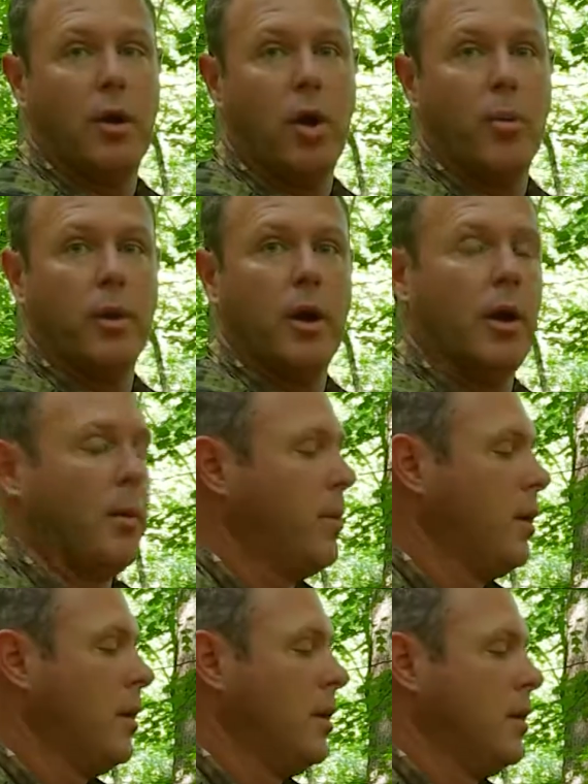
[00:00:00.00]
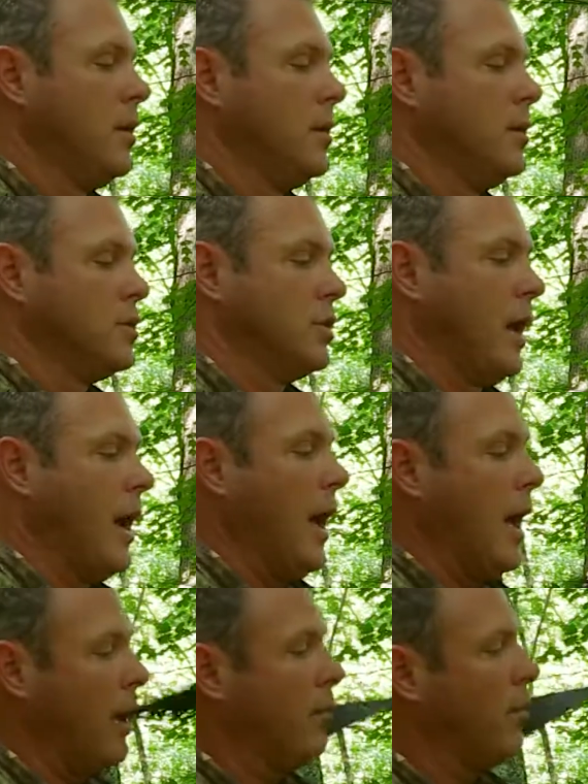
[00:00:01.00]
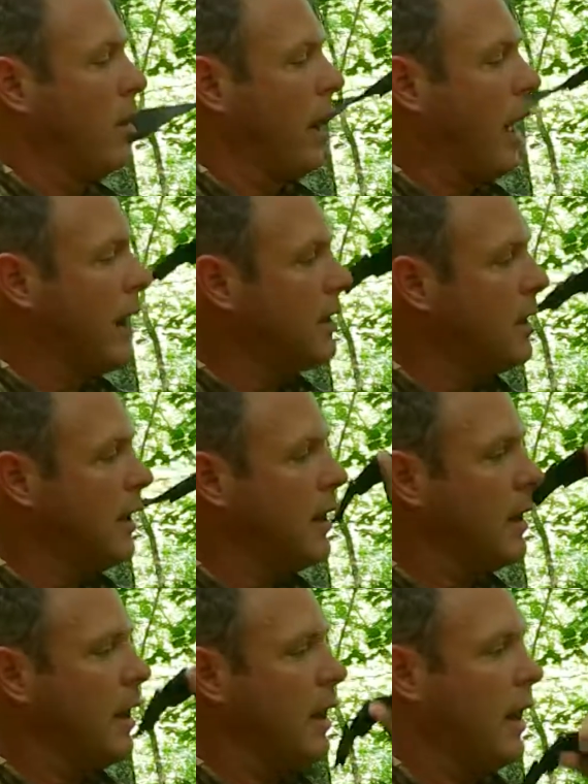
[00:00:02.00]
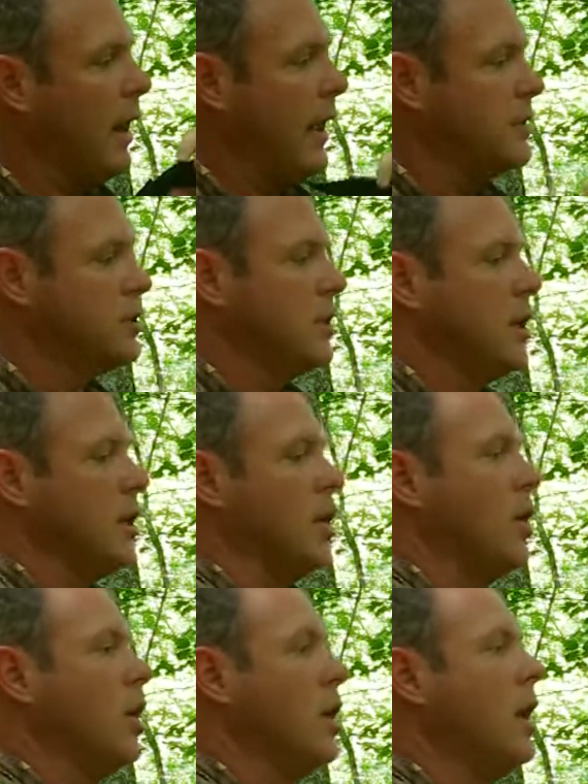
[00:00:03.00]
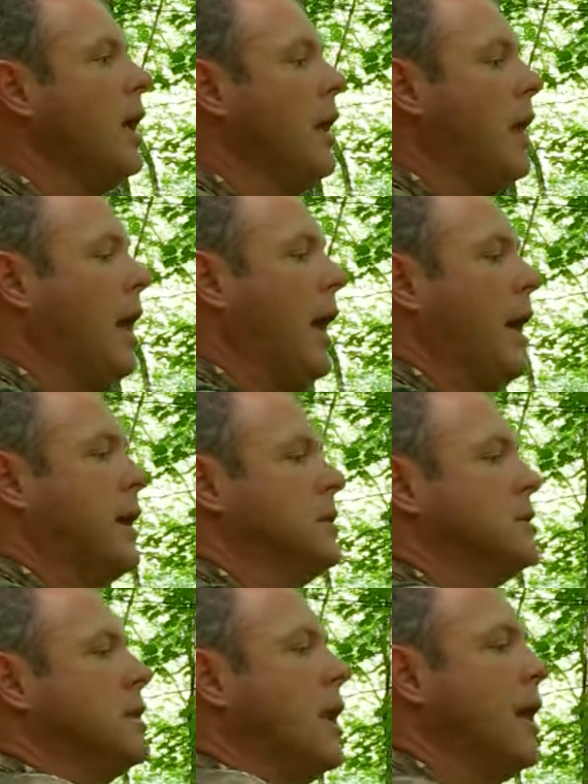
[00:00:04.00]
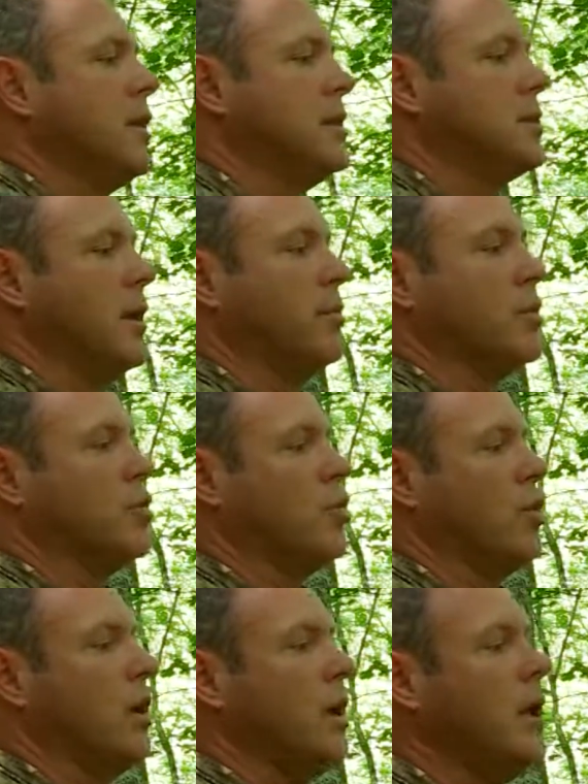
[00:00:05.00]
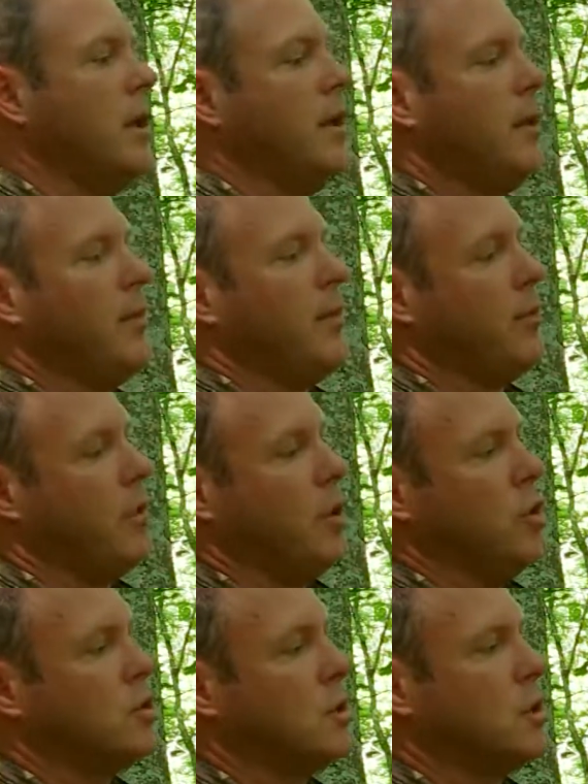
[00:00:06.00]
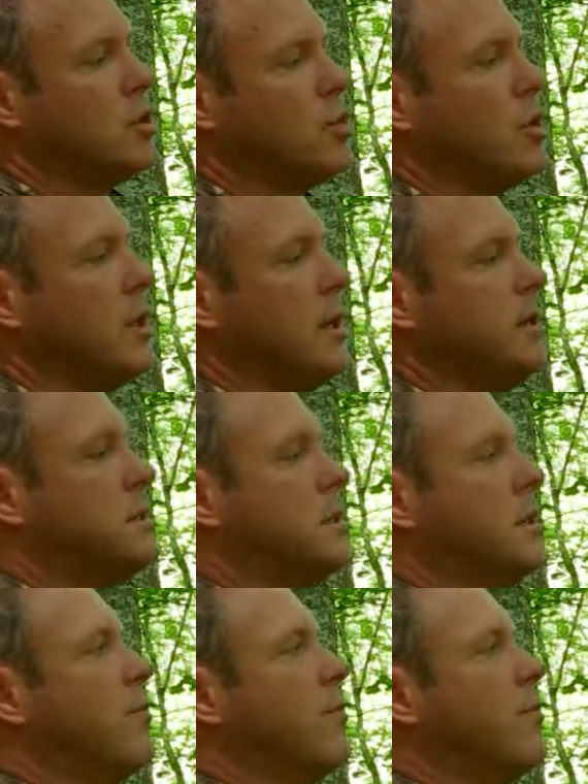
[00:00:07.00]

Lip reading: to open up. So now I am locked in, latched in good. I can slide this up the tree using this release to